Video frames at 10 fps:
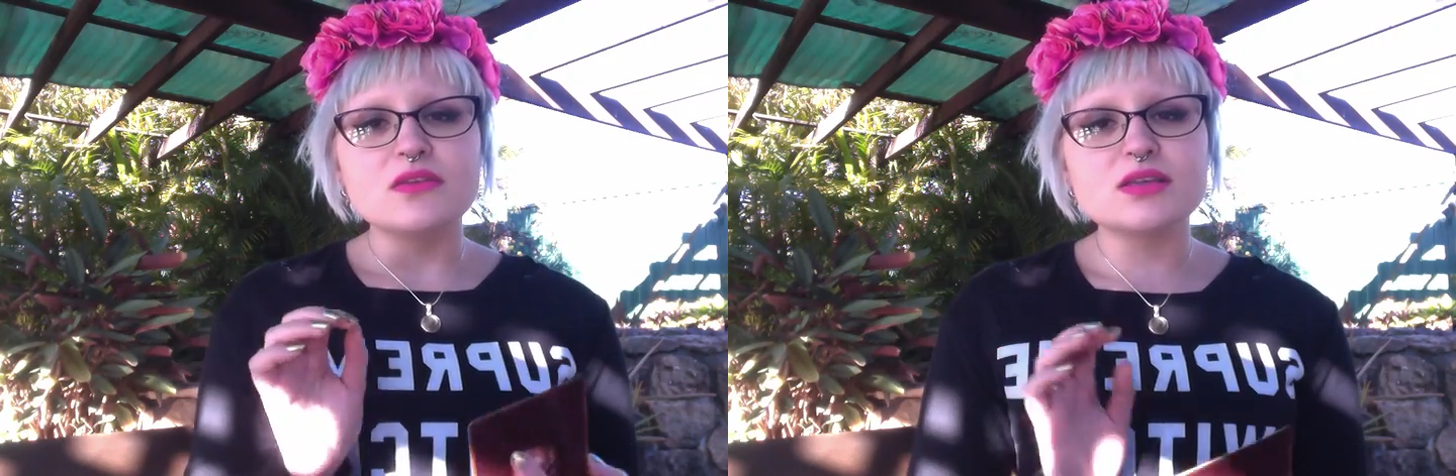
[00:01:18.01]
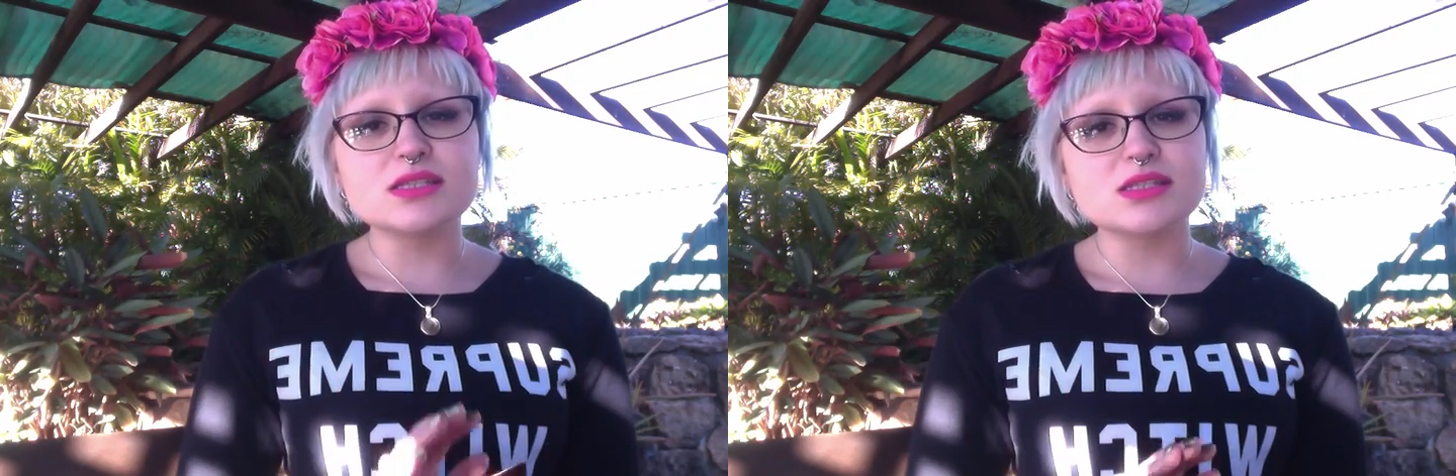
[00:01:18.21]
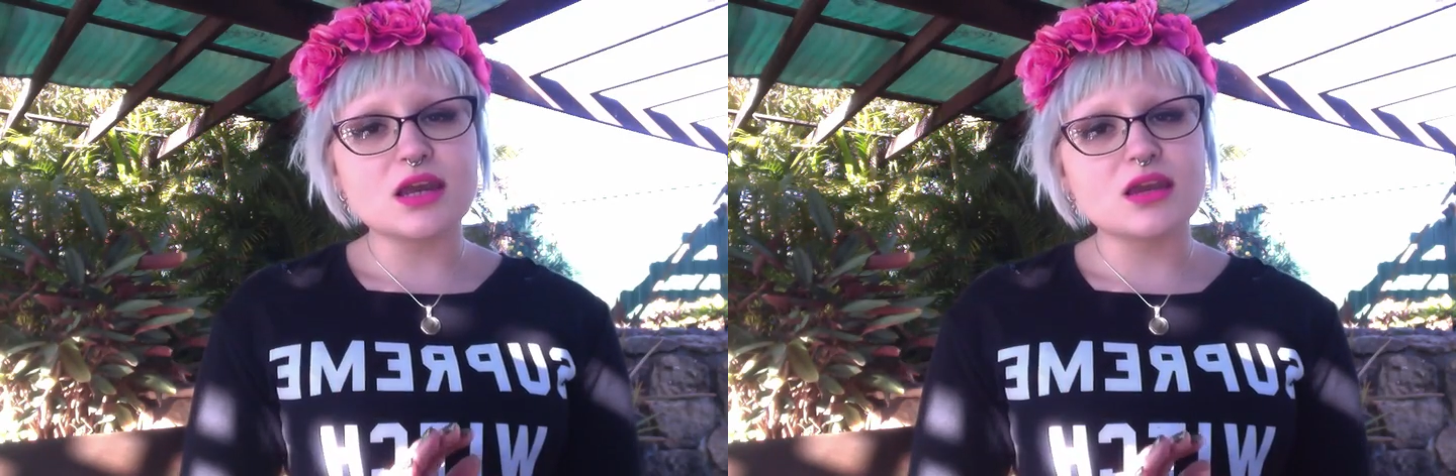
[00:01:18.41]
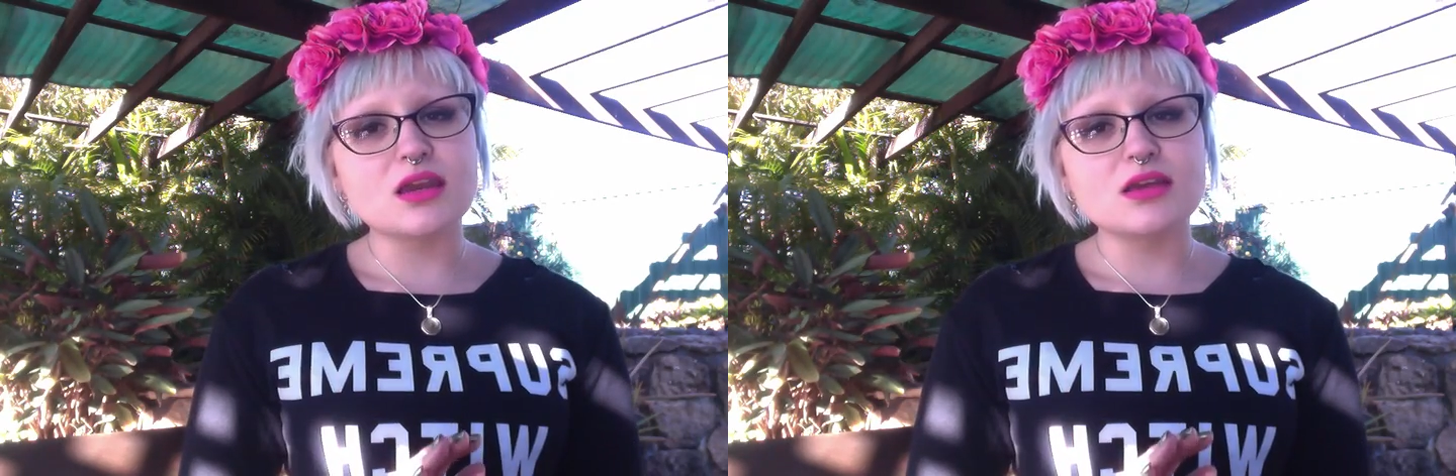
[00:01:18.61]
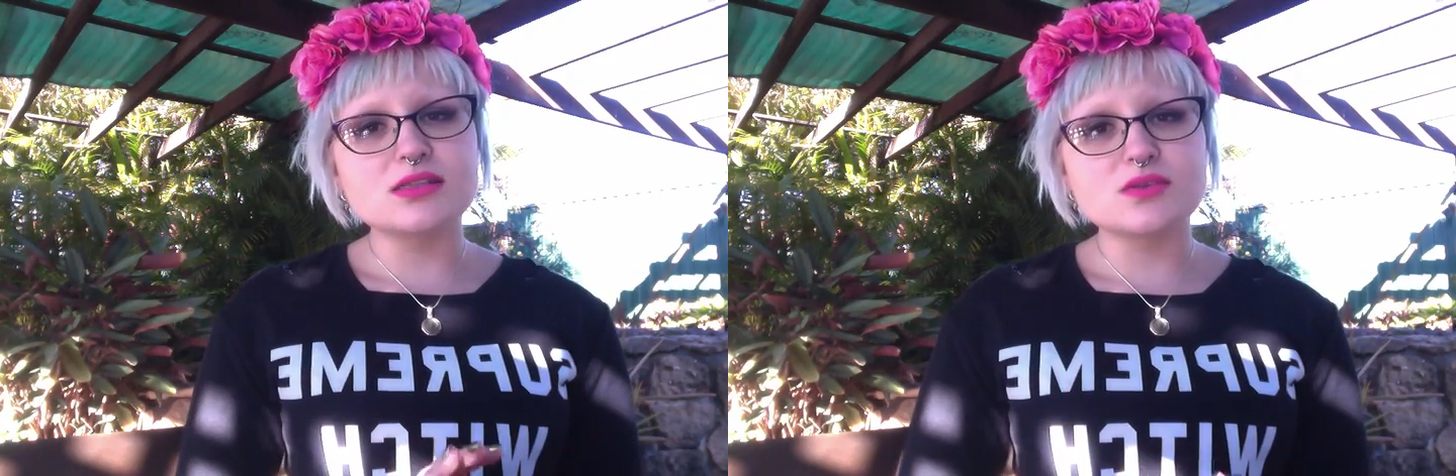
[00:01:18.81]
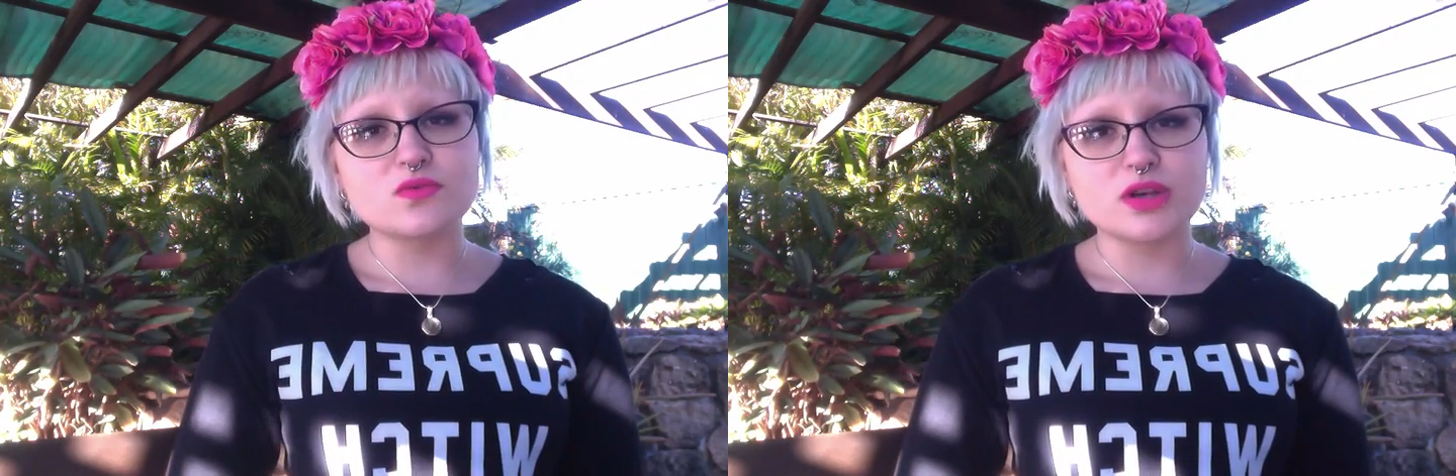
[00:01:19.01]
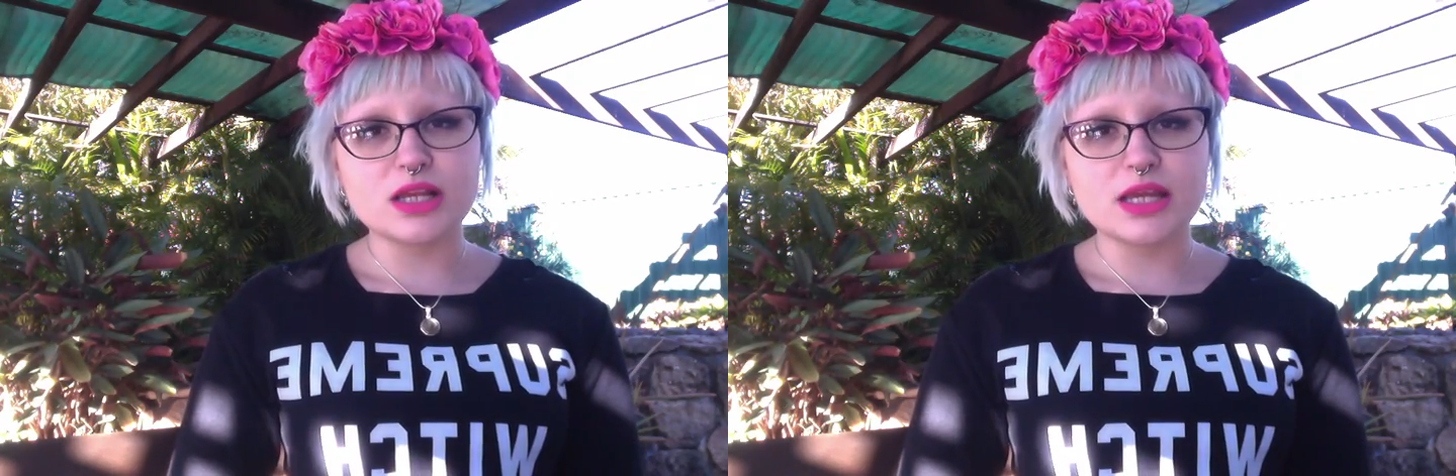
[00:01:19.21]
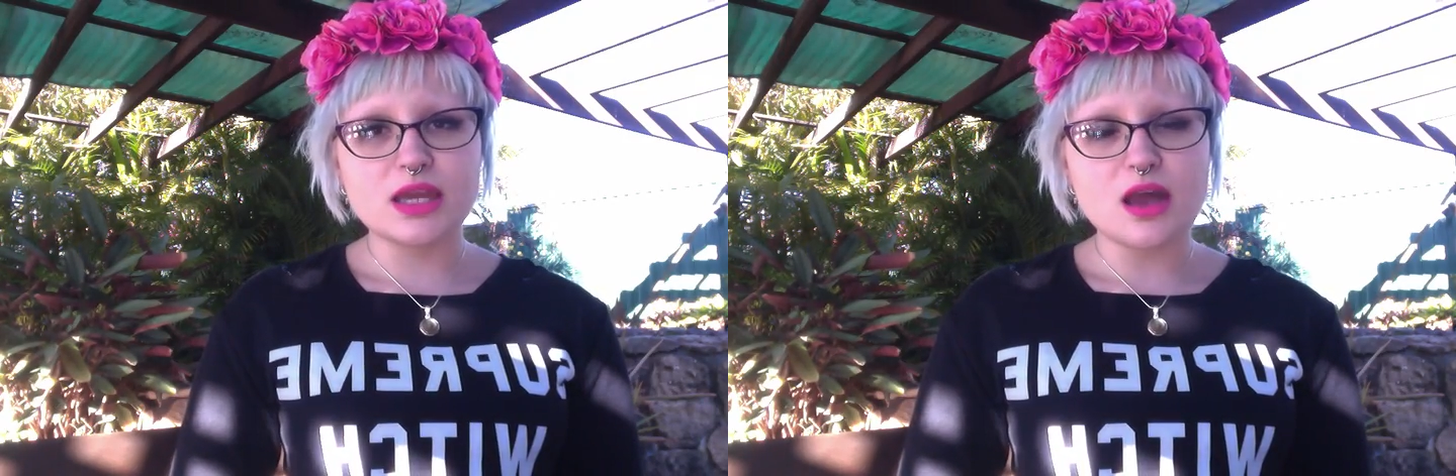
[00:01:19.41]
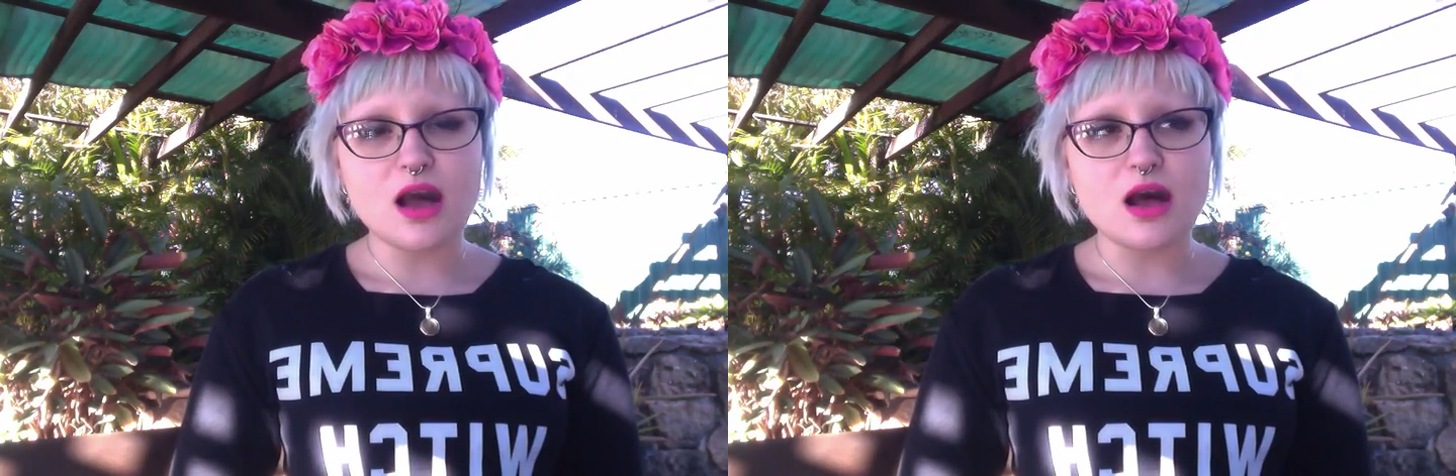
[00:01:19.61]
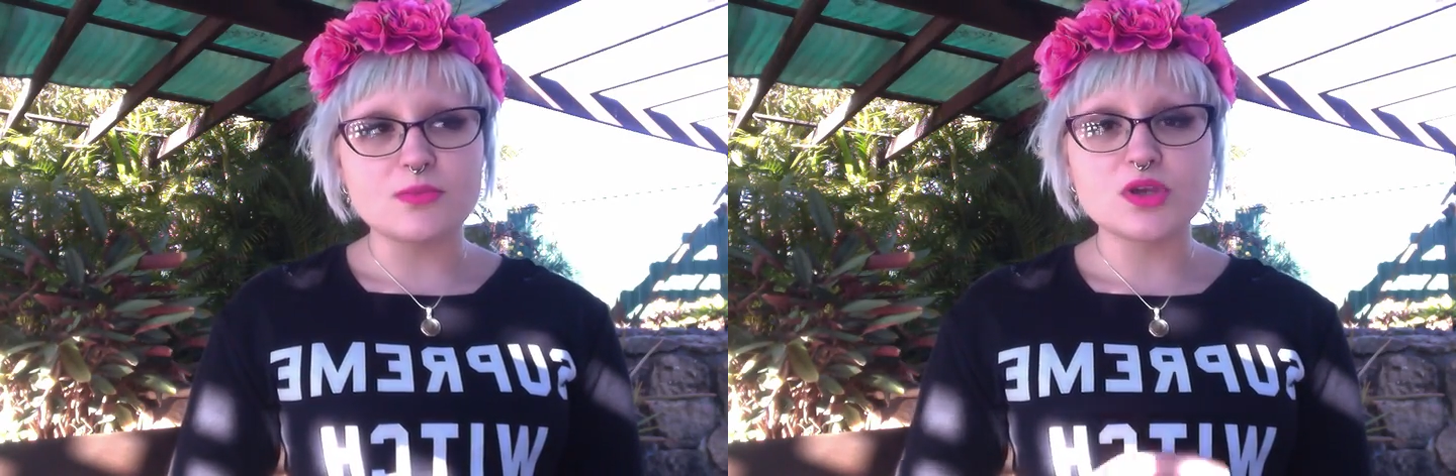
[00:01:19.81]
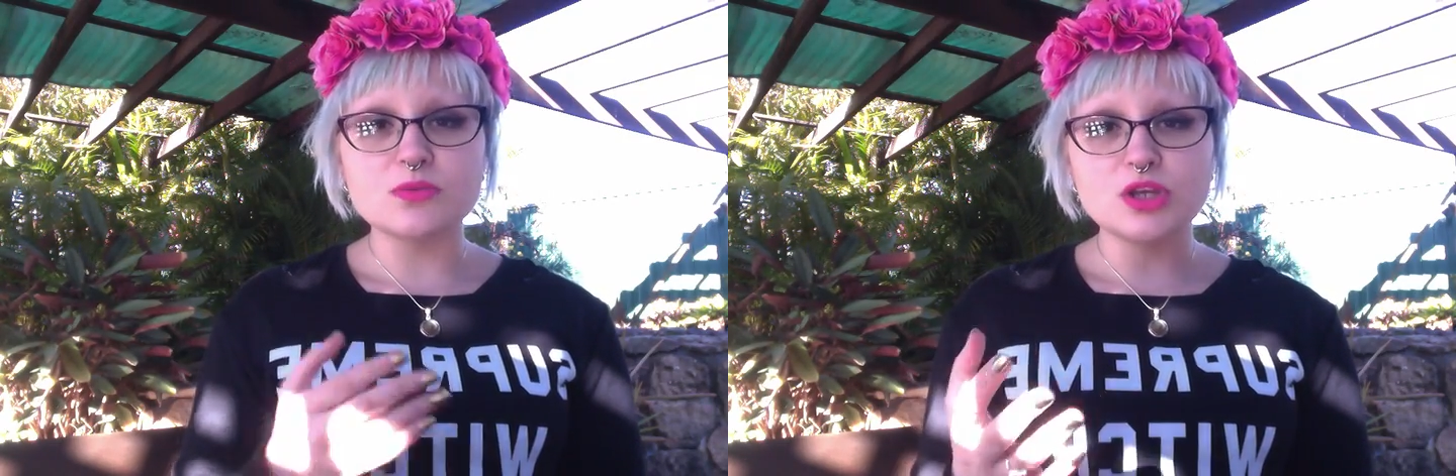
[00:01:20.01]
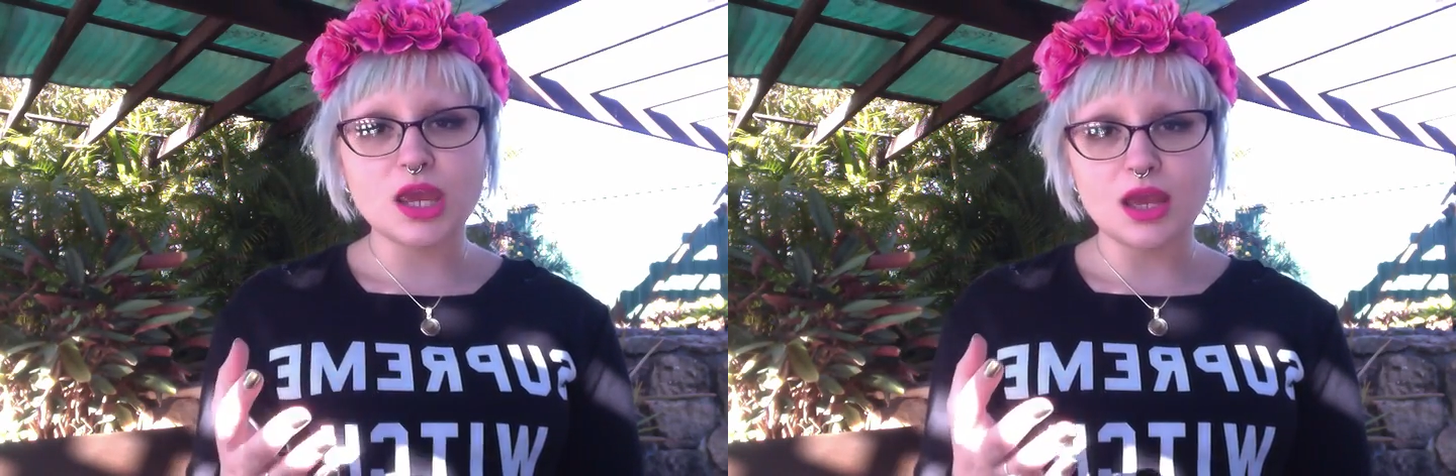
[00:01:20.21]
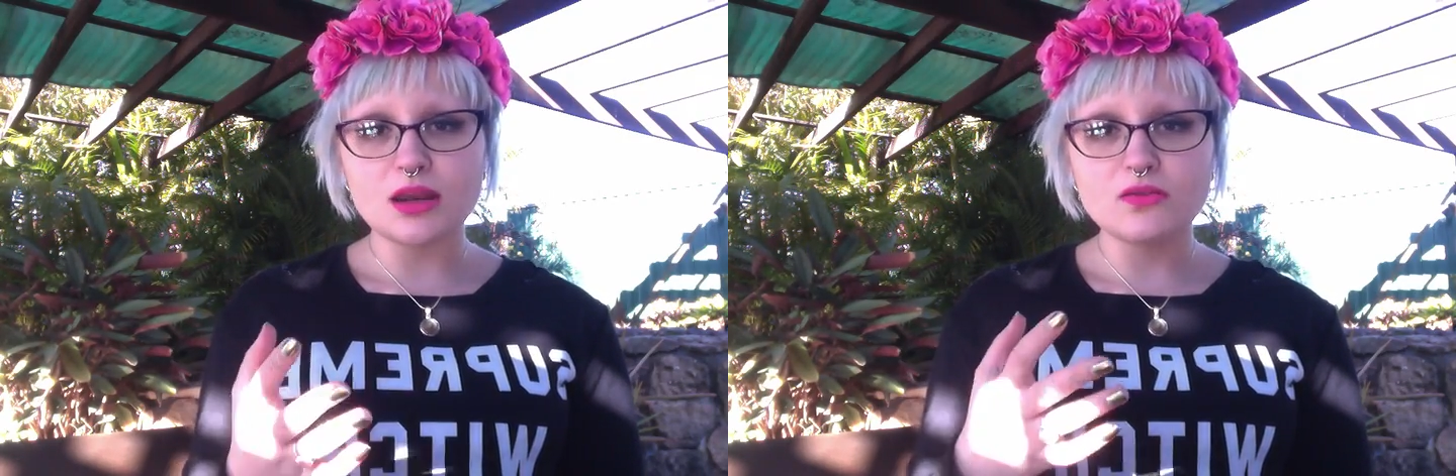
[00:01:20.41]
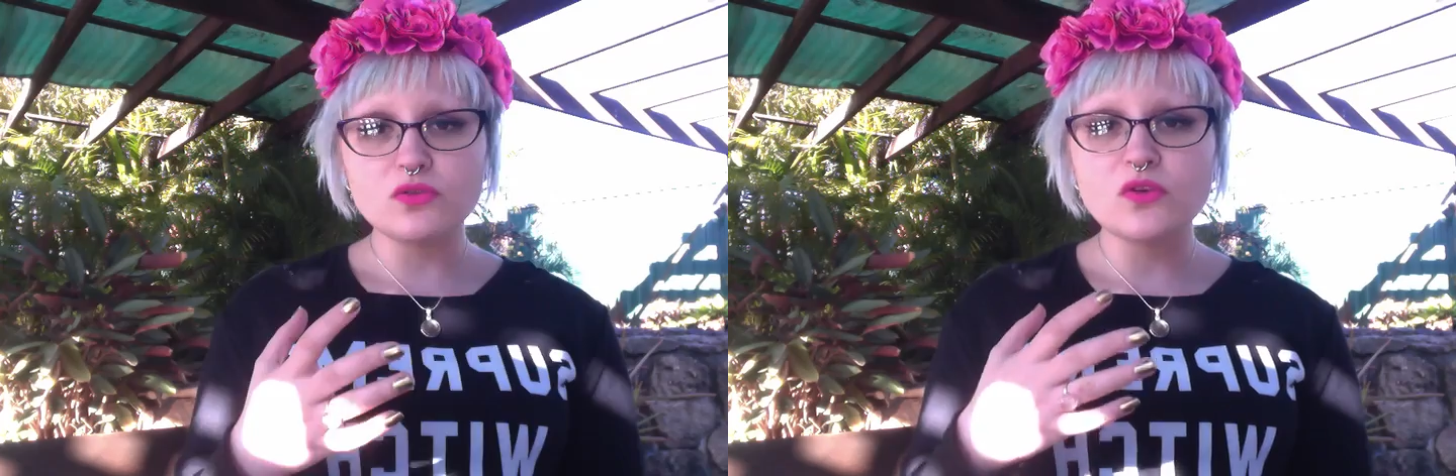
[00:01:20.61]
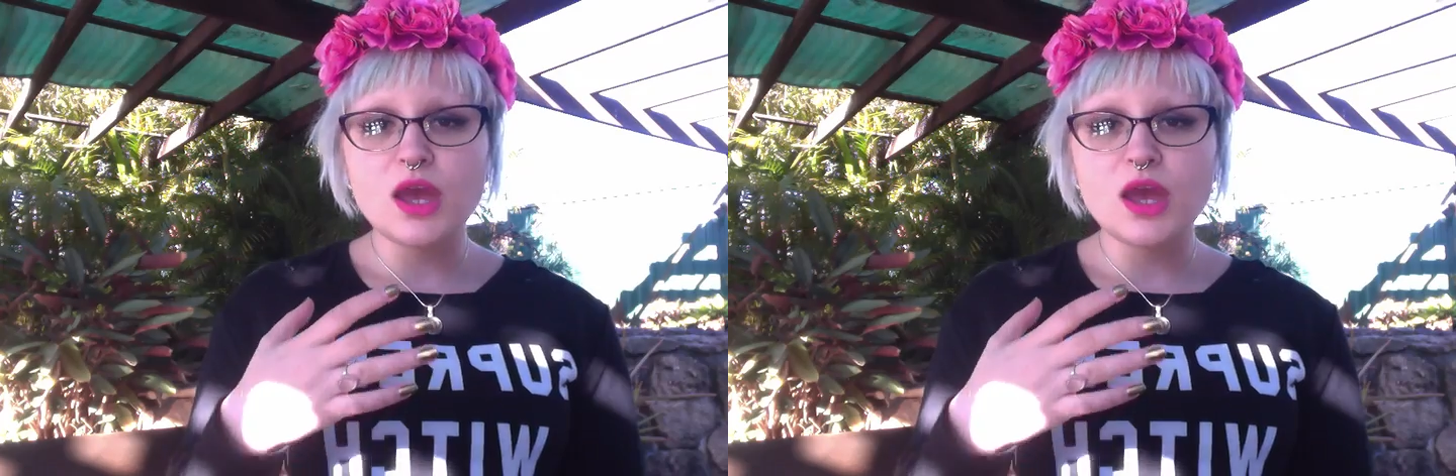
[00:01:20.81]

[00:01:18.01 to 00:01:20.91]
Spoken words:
this deck is really communicative,